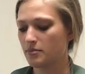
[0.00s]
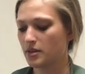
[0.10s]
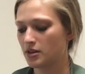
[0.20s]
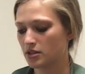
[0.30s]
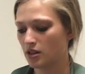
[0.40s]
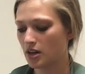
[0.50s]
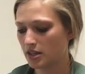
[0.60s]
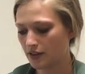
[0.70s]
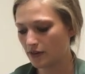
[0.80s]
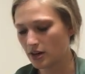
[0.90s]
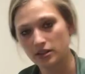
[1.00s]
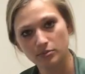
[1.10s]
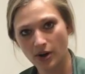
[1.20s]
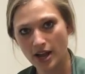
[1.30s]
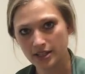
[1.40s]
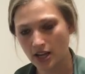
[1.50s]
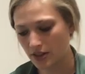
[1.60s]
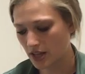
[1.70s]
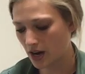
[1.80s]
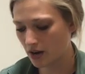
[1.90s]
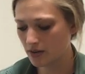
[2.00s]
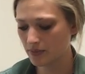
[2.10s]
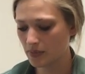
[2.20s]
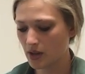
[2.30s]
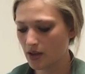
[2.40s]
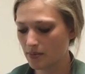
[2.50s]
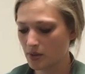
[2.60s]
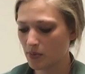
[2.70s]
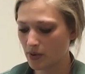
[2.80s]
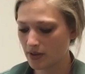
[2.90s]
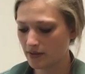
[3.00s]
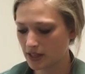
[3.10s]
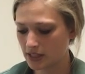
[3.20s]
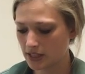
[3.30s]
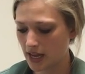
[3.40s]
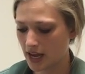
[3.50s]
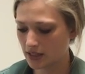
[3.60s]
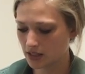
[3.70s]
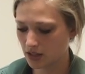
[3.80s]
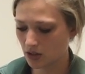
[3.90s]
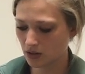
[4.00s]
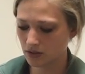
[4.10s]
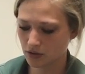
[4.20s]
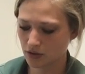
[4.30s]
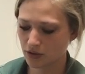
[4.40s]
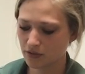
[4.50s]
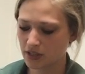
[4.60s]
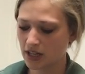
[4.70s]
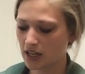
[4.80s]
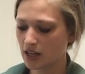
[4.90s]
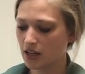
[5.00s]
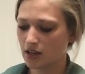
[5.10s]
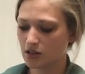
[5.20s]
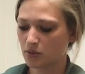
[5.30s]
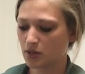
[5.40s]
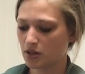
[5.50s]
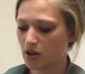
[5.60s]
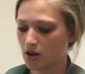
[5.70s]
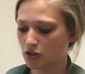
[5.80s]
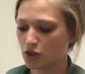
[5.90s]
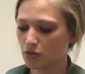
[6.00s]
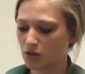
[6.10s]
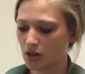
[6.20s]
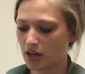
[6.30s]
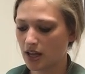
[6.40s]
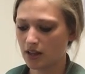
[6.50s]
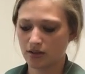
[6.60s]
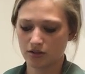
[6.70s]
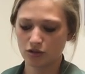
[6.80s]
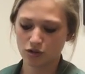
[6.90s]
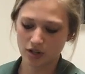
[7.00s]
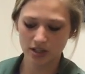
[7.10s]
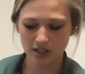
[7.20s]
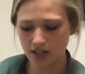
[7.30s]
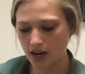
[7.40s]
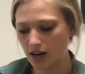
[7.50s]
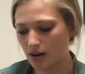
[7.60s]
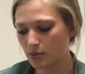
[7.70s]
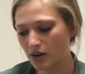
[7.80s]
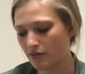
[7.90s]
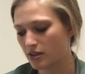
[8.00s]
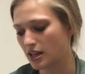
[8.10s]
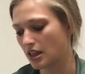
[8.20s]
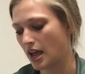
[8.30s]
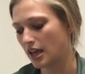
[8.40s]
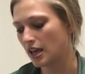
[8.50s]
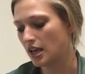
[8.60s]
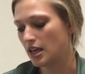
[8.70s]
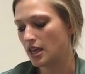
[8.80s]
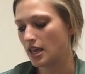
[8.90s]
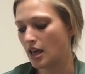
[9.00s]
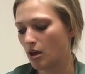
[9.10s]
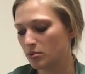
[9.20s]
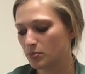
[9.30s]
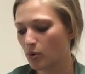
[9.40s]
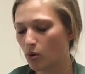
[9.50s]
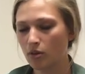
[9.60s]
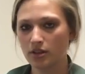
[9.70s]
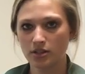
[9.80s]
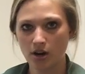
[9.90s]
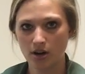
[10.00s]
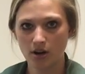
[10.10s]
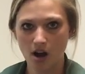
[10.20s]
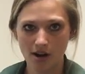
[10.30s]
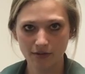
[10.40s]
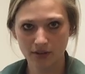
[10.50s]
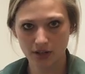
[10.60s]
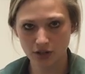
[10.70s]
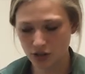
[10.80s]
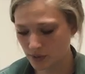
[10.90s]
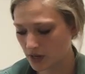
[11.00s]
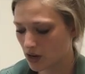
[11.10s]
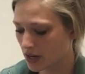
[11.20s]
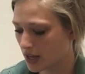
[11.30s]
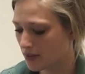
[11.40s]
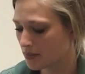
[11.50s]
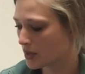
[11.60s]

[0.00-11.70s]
There's a lot of different brands out there. The point of this is it has little grooves in it, so when your dog chews on it and there's treats in there, whatever they like, it helps pull the tartar off when they're chewing on it.